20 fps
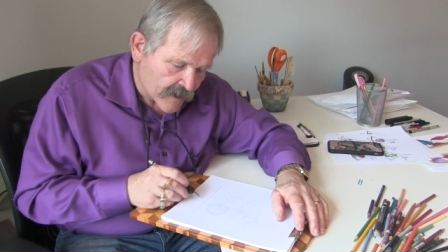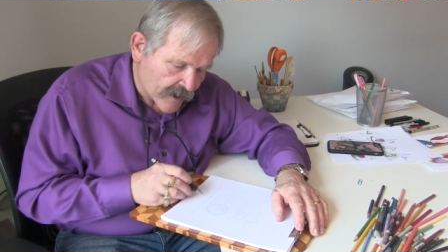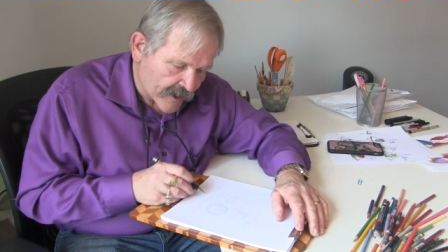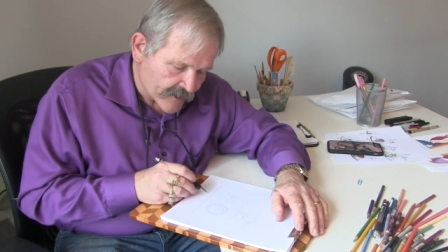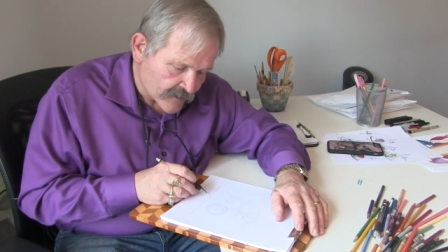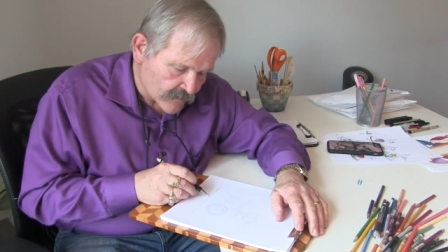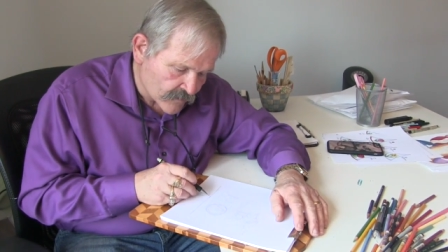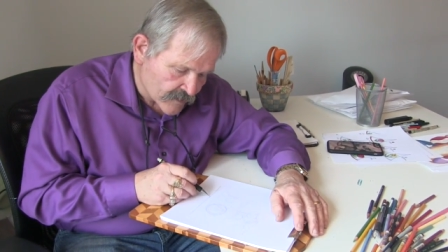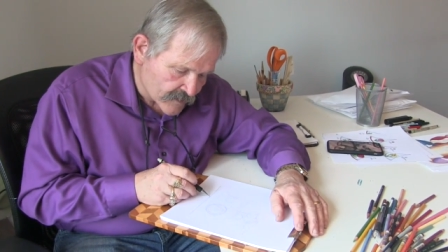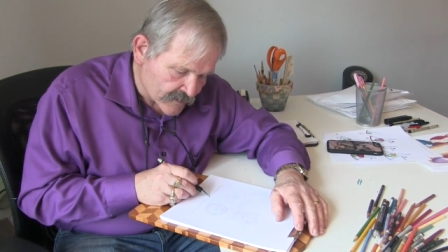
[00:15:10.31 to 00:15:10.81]
I
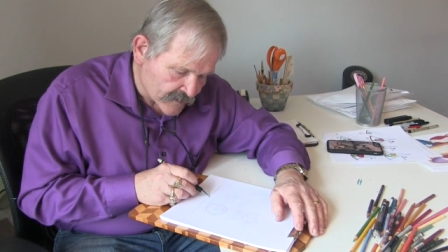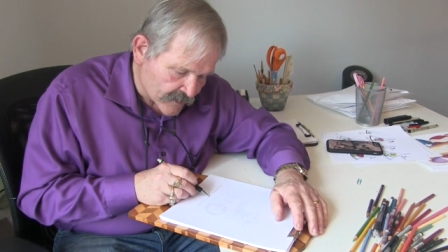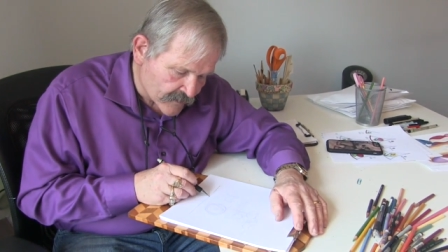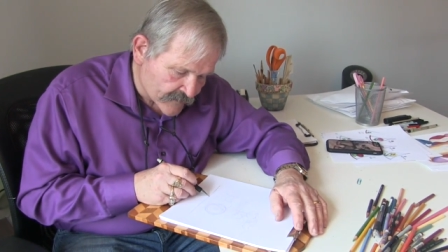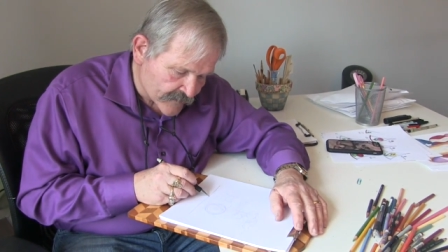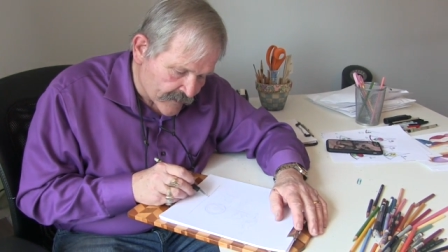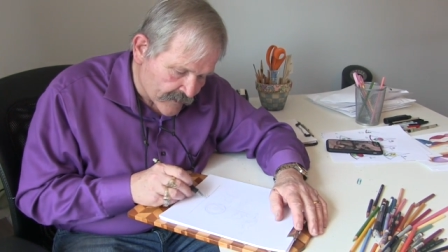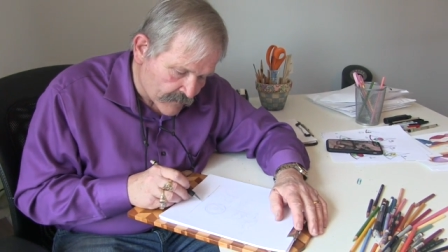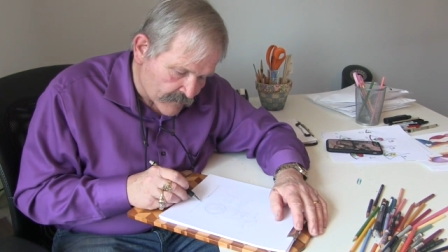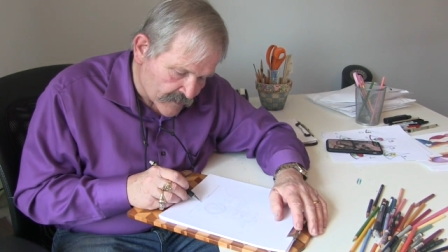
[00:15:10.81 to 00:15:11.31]
don't want it to
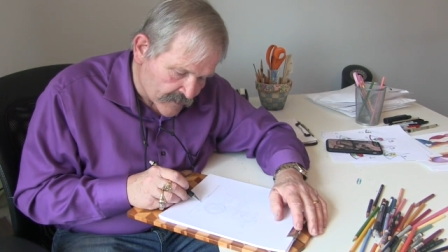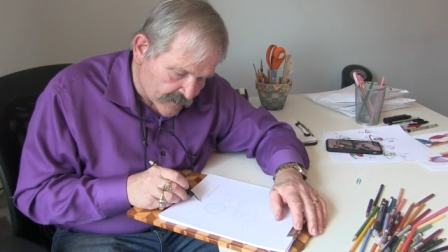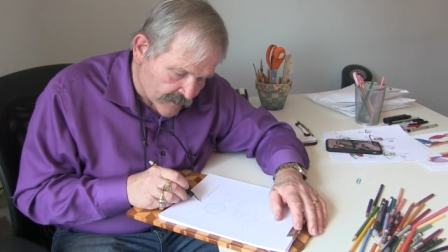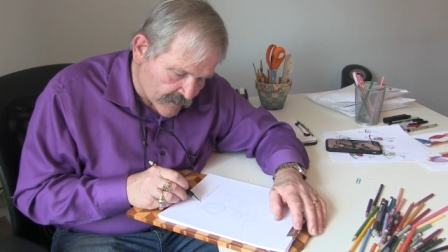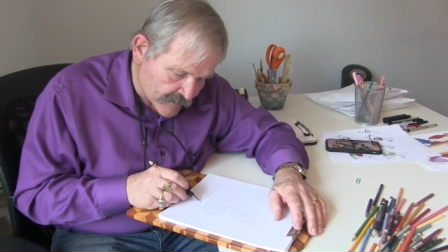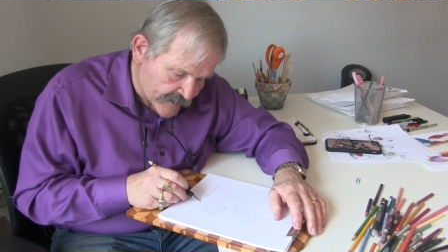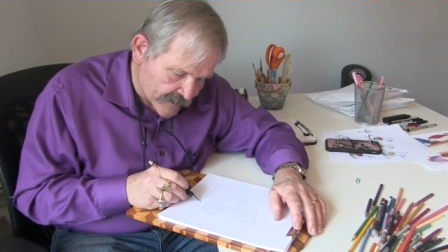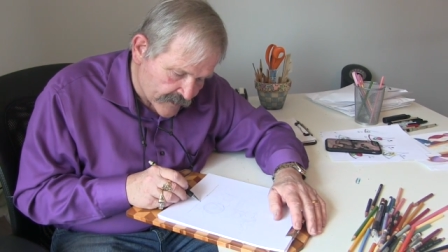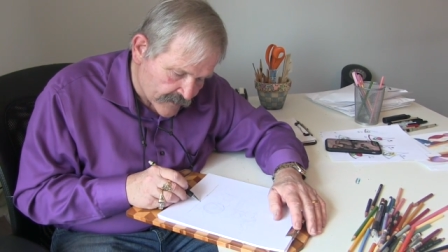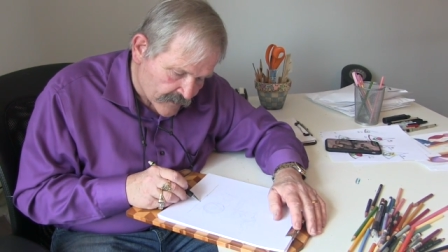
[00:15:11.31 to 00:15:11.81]
go there, I want it to
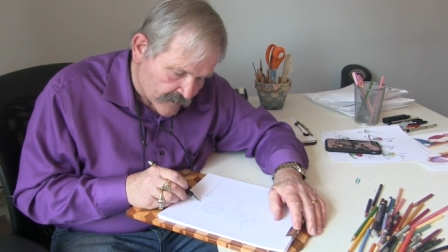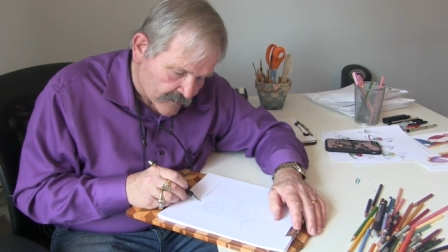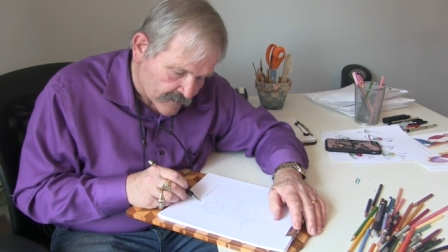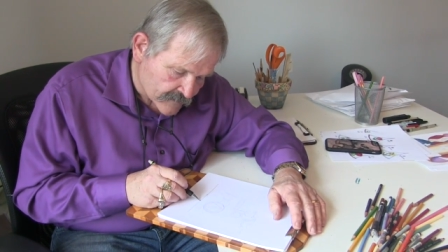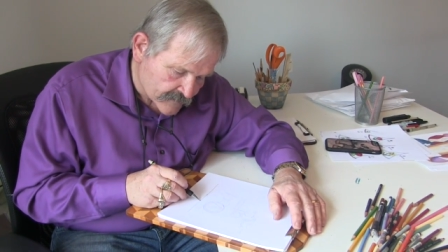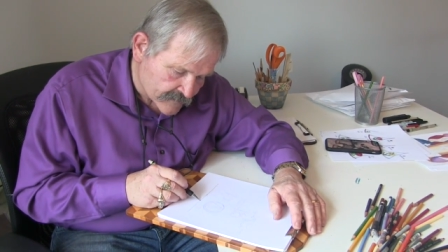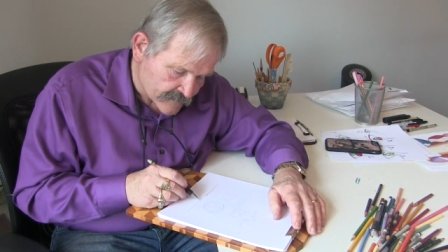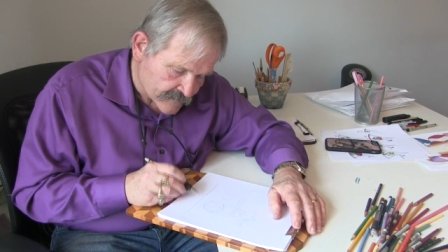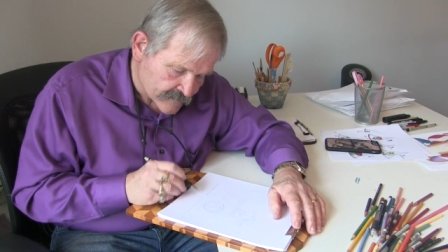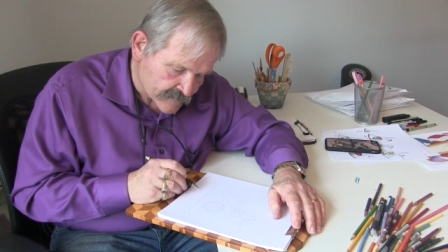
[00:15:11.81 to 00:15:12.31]
go here.
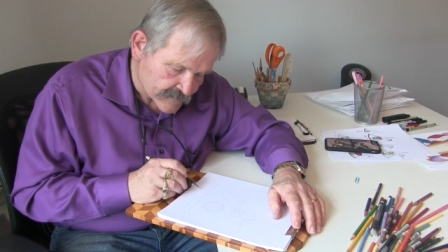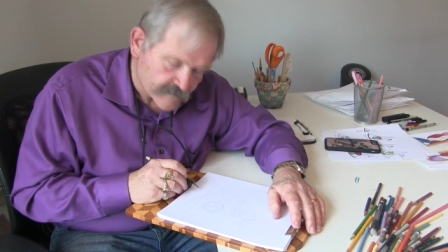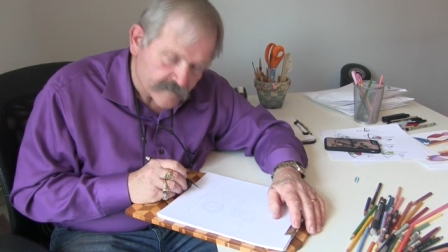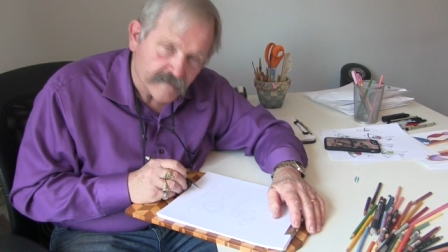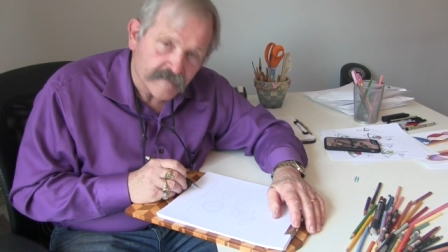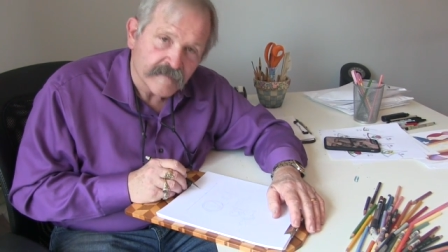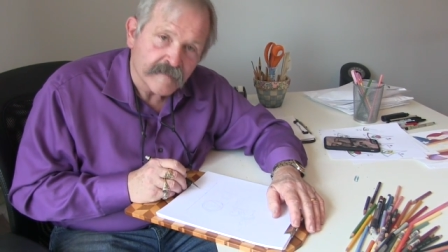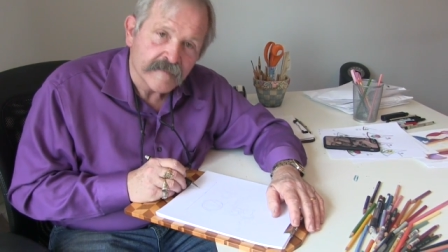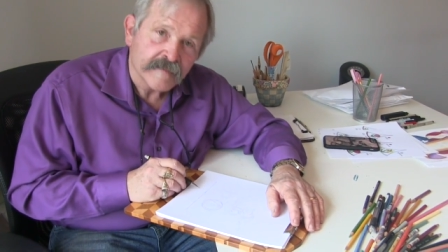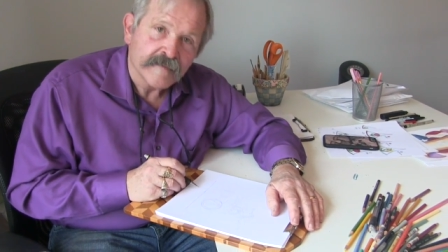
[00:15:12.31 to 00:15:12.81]

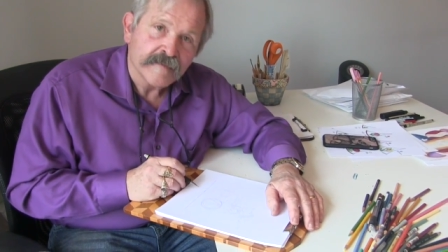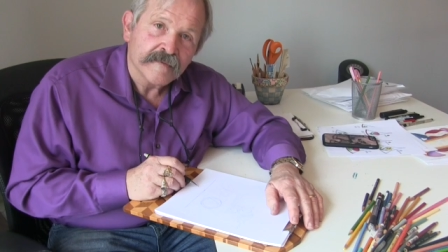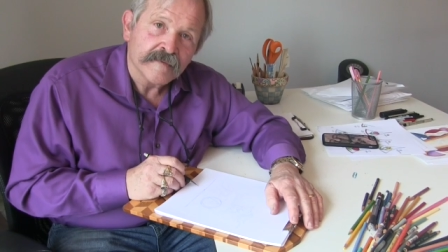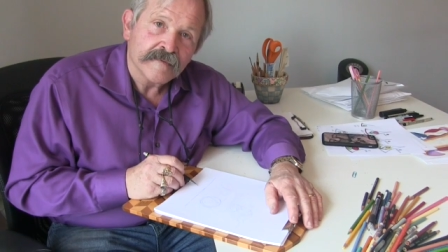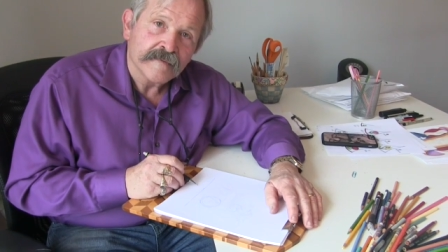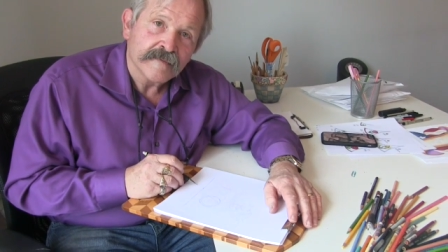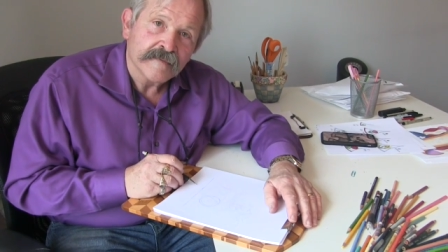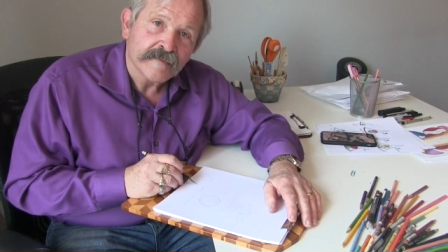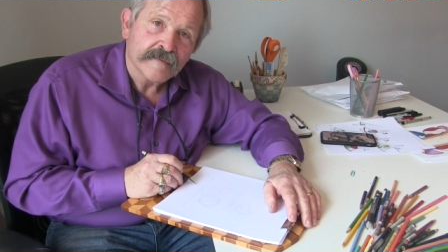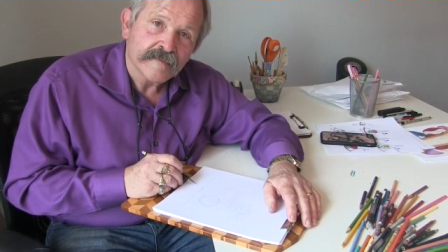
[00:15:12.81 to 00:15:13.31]

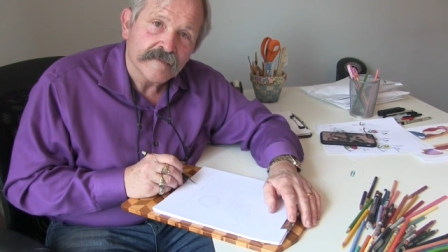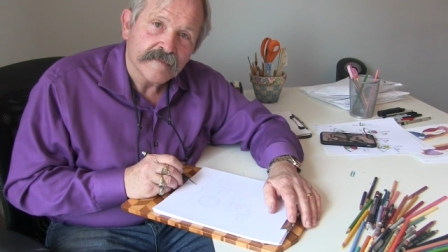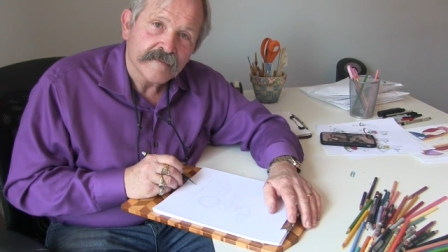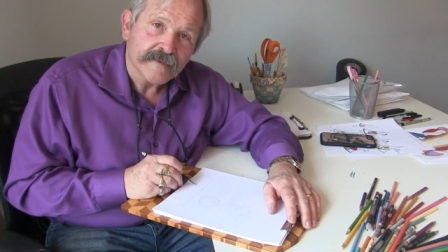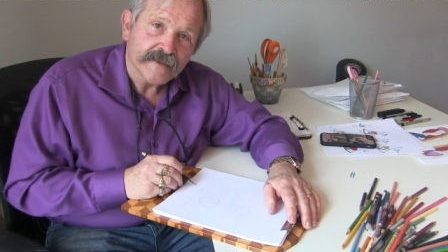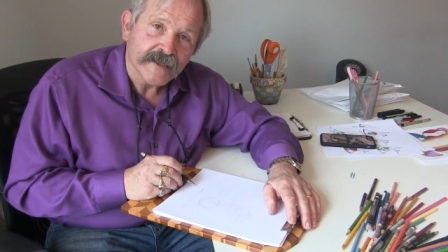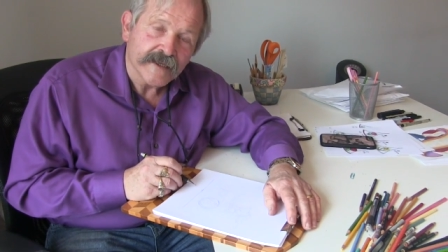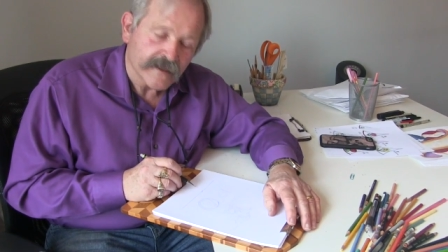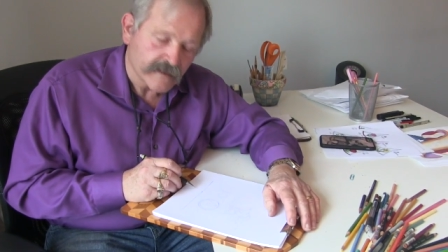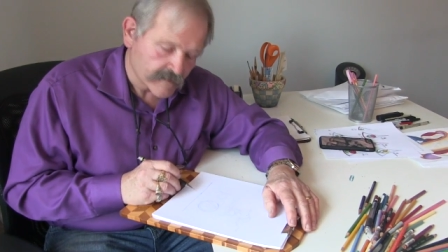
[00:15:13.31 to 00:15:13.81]

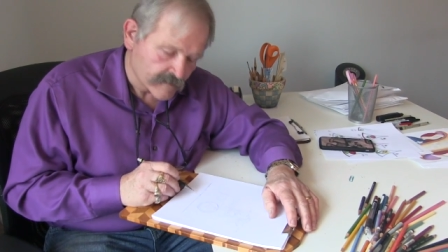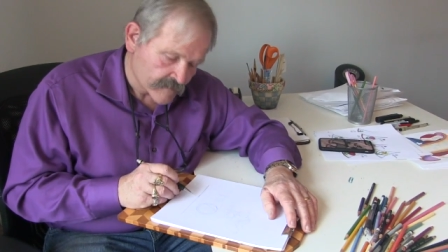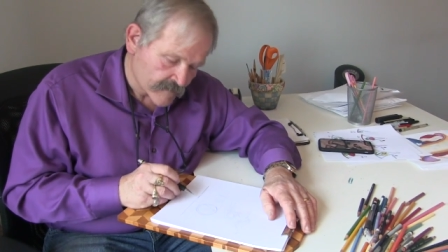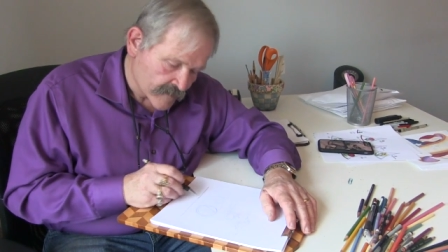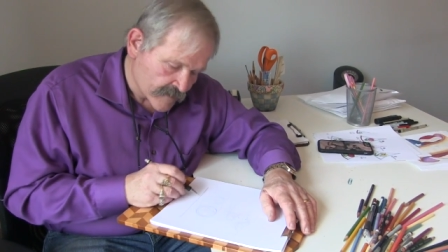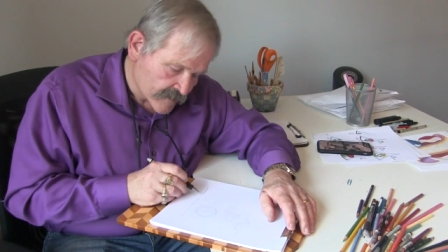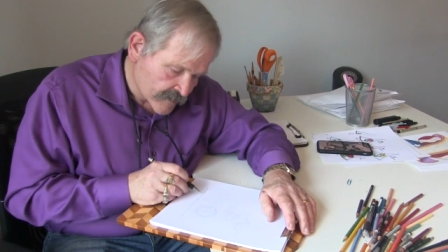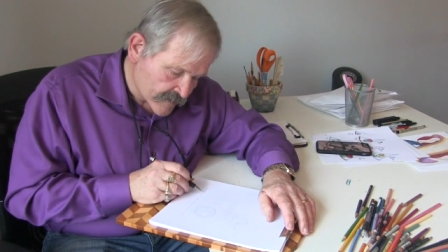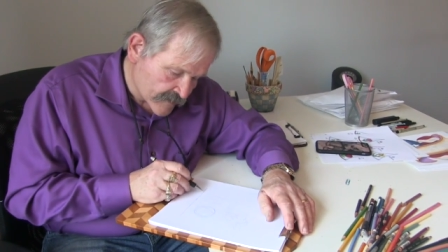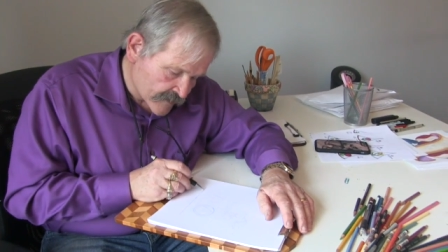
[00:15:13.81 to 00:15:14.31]
See?
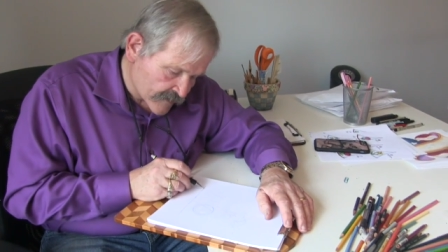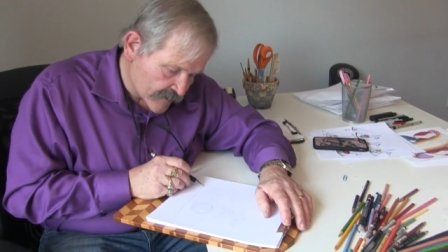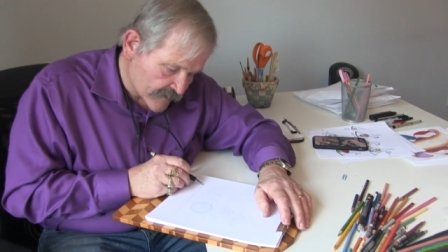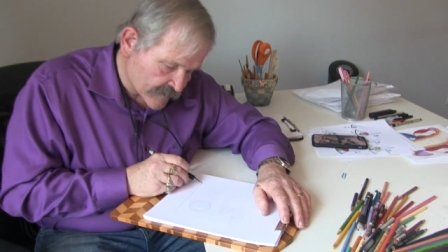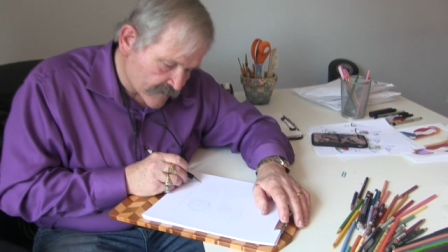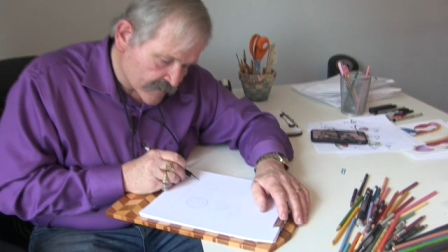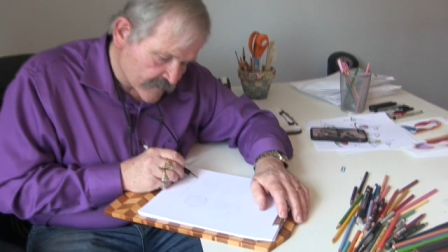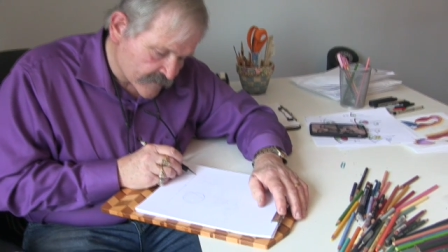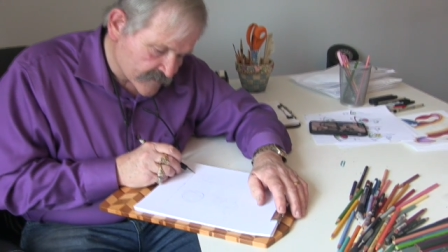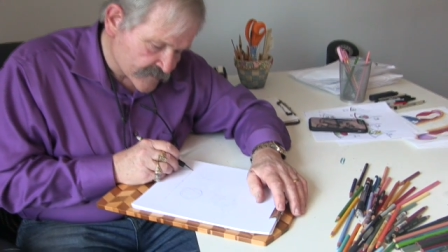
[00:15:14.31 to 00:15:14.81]

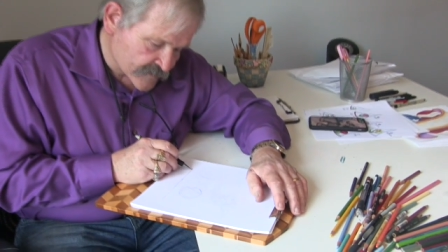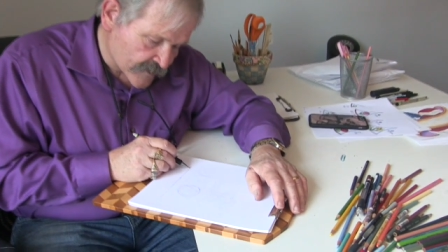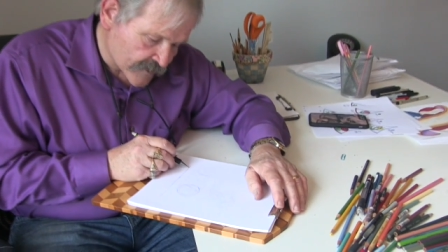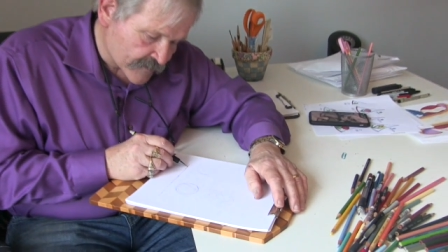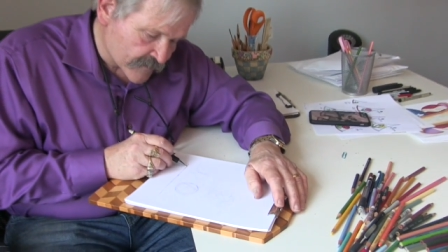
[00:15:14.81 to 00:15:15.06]
So